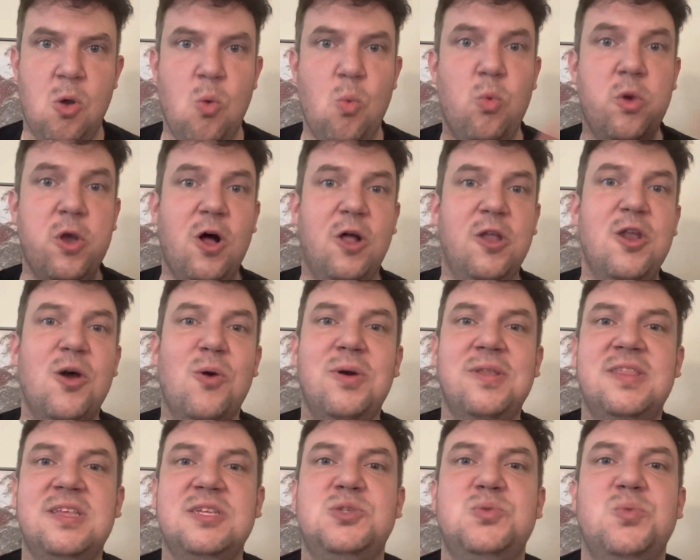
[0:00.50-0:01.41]
We all know
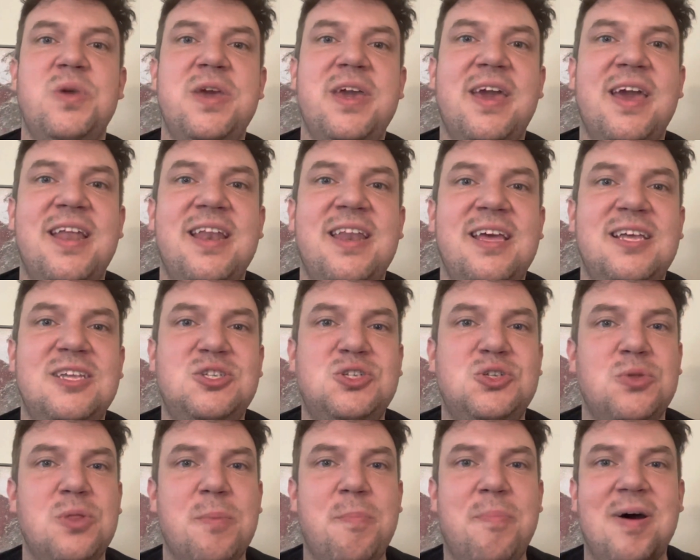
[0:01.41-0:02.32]
what this weekend
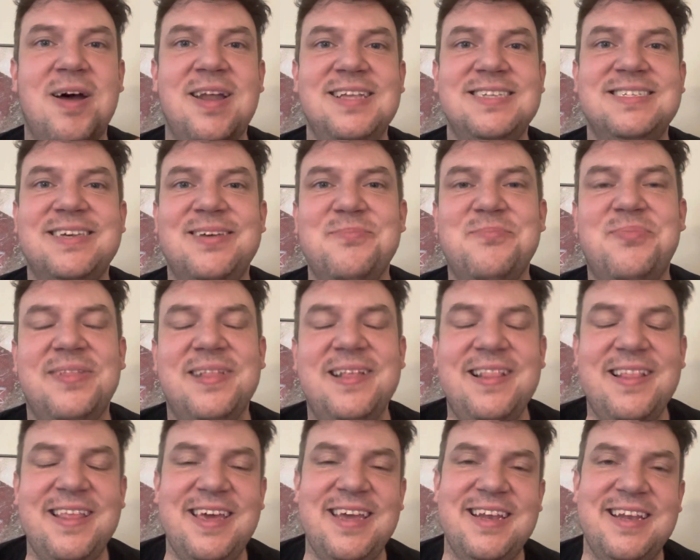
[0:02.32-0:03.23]
is, so the pun is
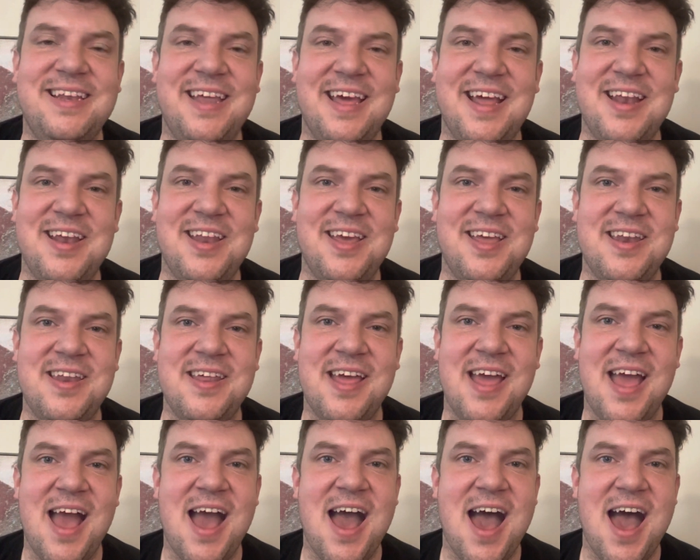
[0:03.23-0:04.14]
completely
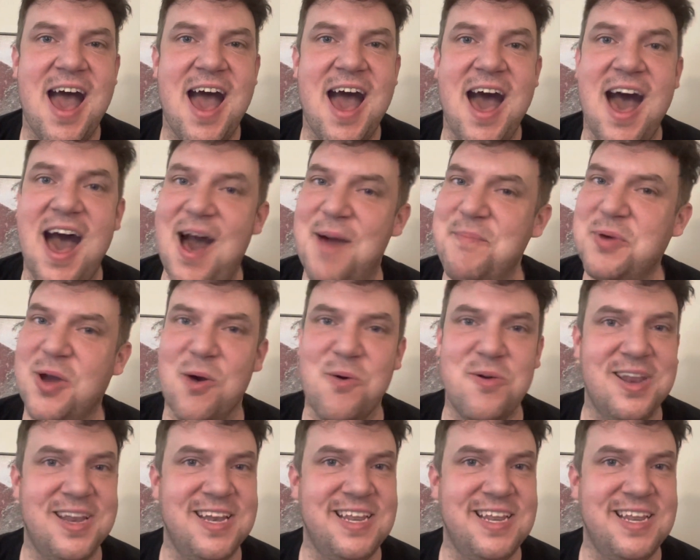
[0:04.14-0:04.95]
intended. I'm going to